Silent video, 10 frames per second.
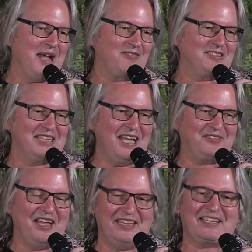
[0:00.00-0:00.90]

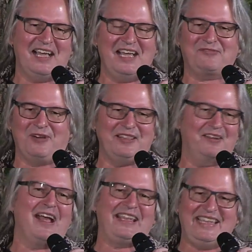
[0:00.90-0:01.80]
Microsoft. On the contrary, they're
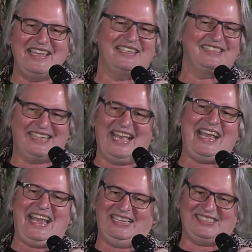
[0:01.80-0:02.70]
like in
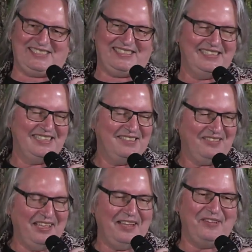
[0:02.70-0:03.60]
tanks
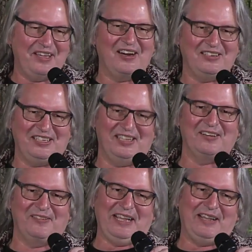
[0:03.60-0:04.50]
with heavy
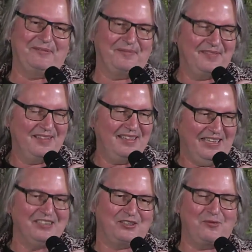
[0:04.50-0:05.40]
artillery
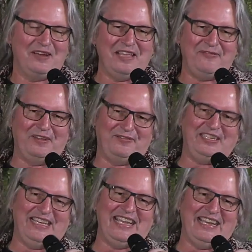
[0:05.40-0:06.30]
in
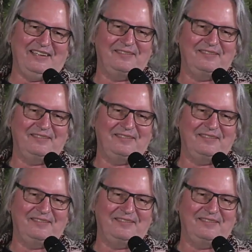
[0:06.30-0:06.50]
2015.